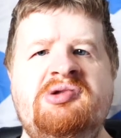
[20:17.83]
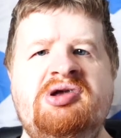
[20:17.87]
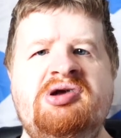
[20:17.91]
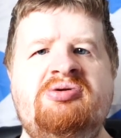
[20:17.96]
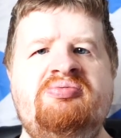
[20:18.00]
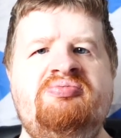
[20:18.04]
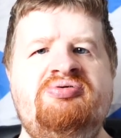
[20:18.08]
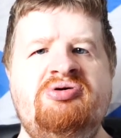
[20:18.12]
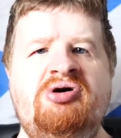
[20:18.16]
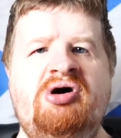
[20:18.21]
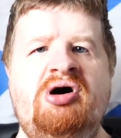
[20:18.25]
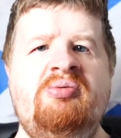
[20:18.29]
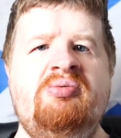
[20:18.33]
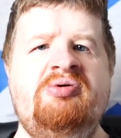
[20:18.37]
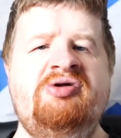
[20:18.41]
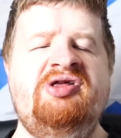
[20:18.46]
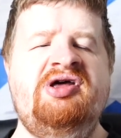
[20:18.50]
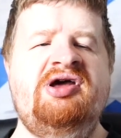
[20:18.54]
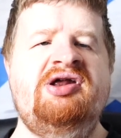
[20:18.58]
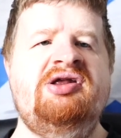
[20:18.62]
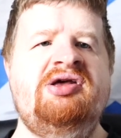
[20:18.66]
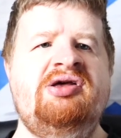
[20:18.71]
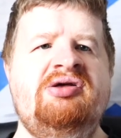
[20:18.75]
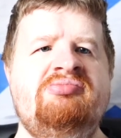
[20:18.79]
put up with
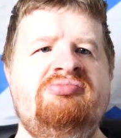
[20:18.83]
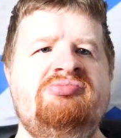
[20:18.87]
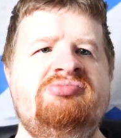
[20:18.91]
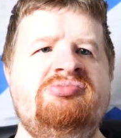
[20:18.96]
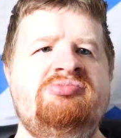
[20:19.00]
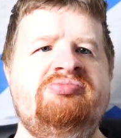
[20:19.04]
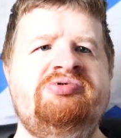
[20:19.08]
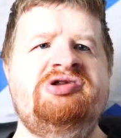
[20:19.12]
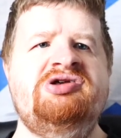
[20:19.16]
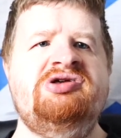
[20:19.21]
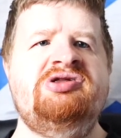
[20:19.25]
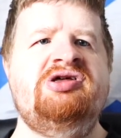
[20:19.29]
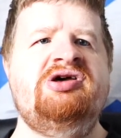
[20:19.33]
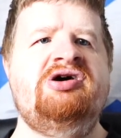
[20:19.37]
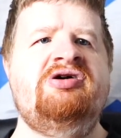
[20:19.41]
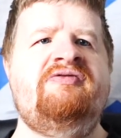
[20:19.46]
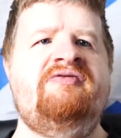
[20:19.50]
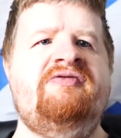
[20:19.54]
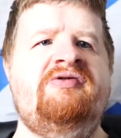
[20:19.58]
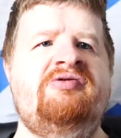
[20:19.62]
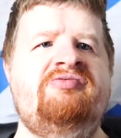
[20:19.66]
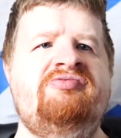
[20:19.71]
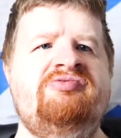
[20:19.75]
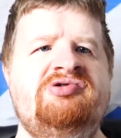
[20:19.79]
anybody there
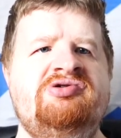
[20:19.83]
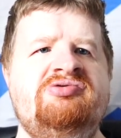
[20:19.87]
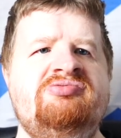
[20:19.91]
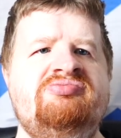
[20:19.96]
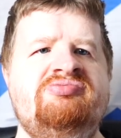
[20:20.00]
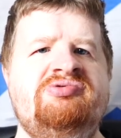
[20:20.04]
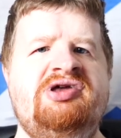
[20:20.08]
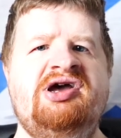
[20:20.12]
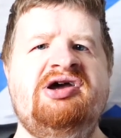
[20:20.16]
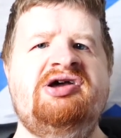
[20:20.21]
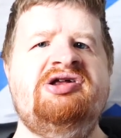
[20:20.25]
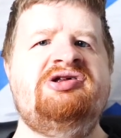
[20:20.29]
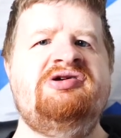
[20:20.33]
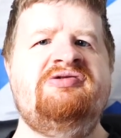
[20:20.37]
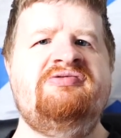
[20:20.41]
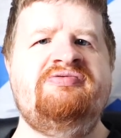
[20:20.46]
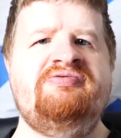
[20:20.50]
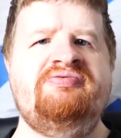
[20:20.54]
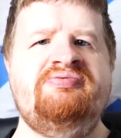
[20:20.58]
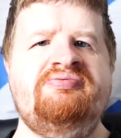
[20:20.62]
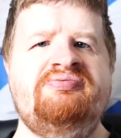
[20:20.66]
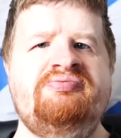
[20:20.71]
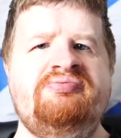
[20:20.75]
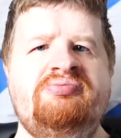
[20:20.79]
for real negative
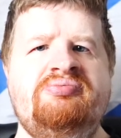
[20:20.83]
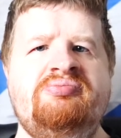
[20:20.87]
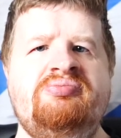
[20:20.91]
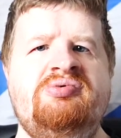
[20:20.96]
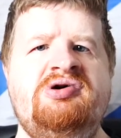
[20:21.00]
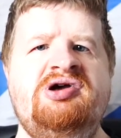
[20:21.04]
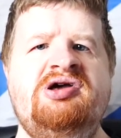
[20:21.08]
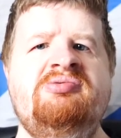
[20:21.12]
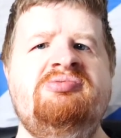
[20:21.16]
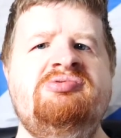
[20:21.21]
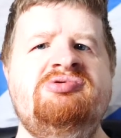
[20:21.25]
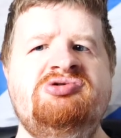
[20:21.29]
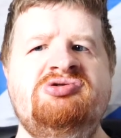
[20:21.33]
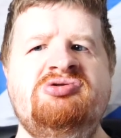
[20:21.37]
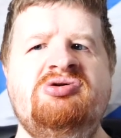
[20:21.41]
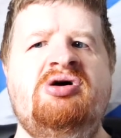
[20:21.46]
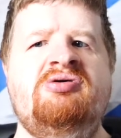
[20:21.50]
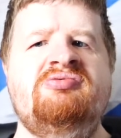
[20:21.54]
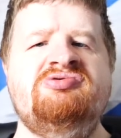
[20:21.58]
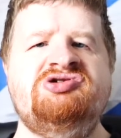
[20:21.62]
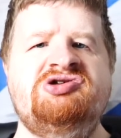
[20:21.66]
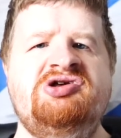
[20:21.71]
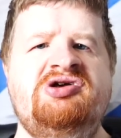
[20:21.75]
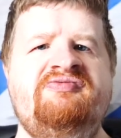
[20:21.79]
way, when,
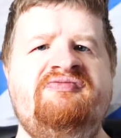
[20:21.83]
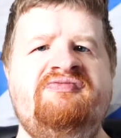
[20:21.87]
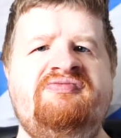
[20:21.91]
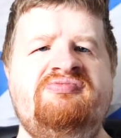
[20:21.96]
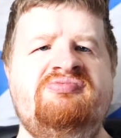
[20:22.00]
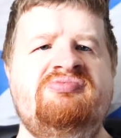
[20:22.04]
obviously.